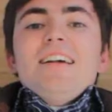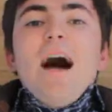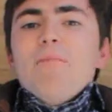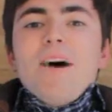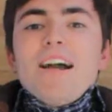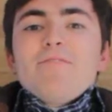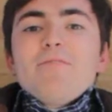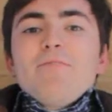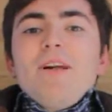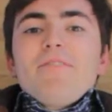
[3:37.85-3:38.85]
I'm not even
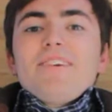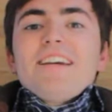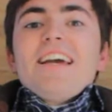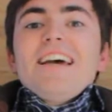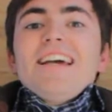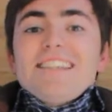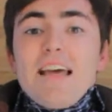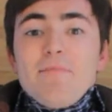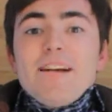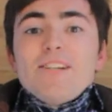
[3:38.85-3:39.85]
bluffing.
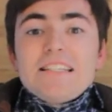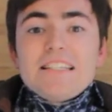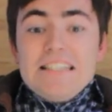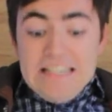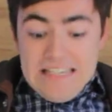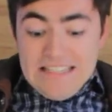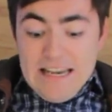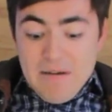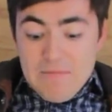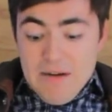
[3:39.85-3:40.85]
Stab my chest and see
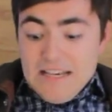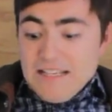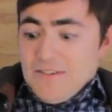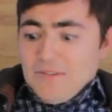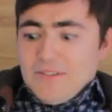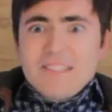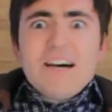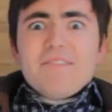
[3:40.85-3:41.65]
inside my body's filled with